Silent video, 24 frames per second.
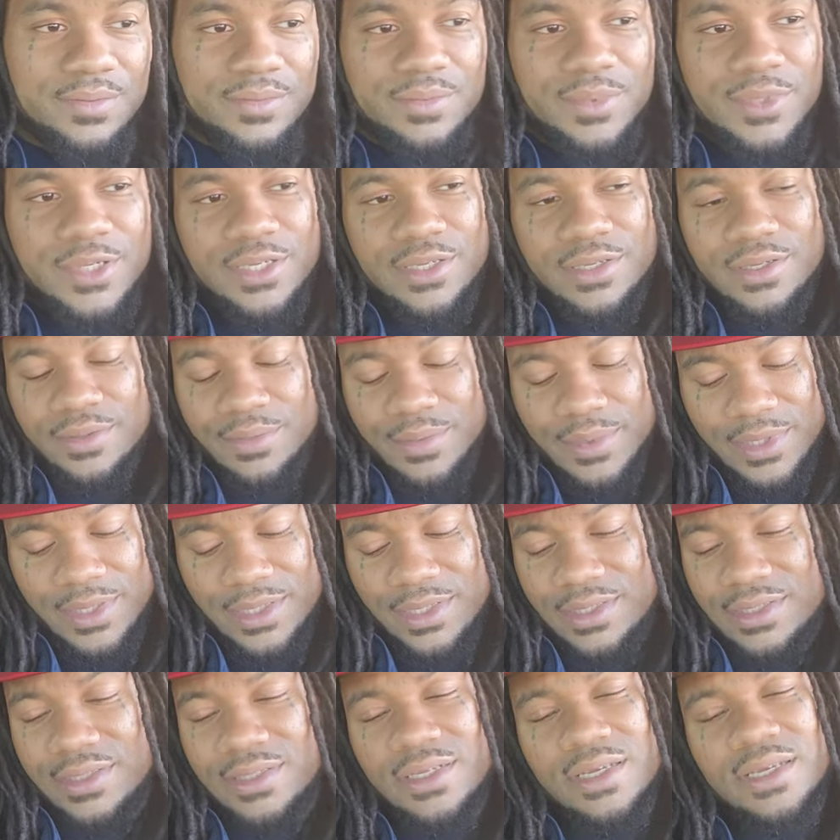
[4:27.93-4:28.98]
But,
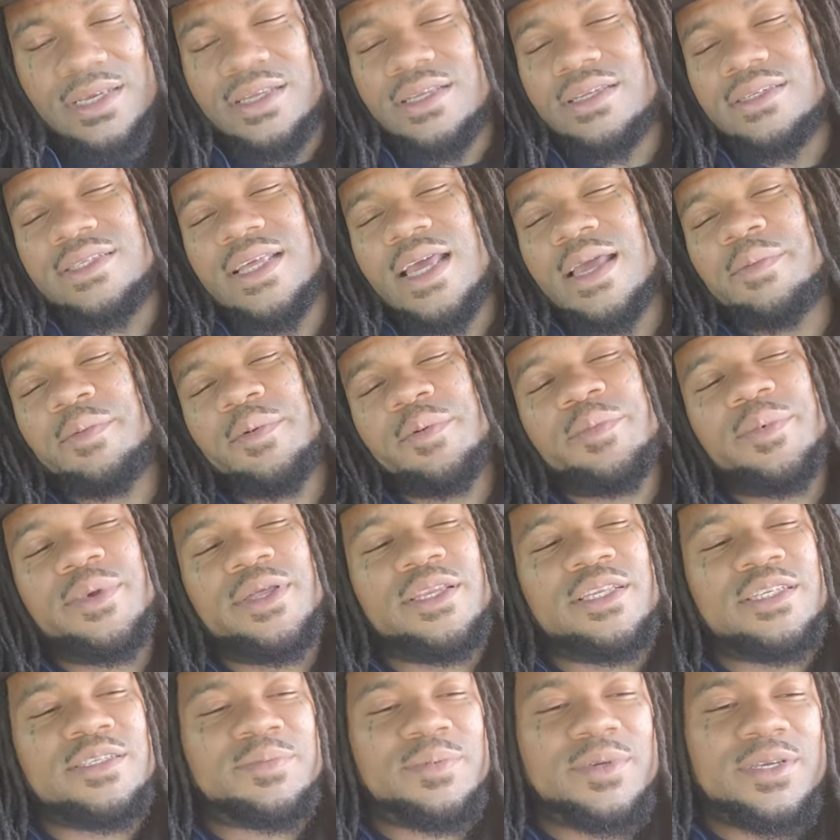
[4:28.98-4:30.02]
man, it's the entertainment
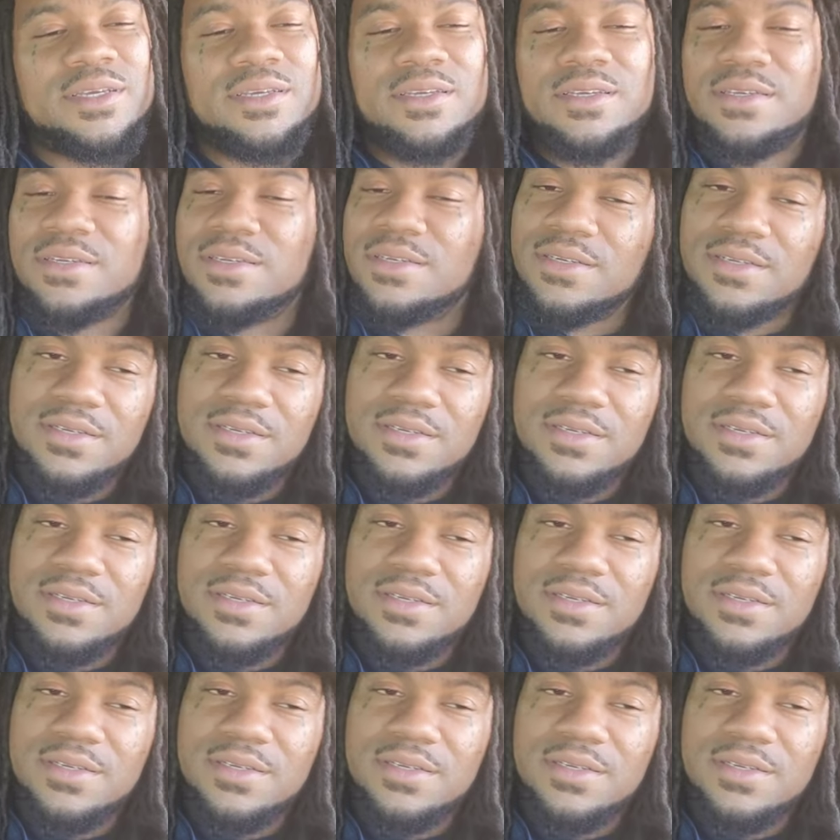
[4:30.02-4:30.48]
business, man.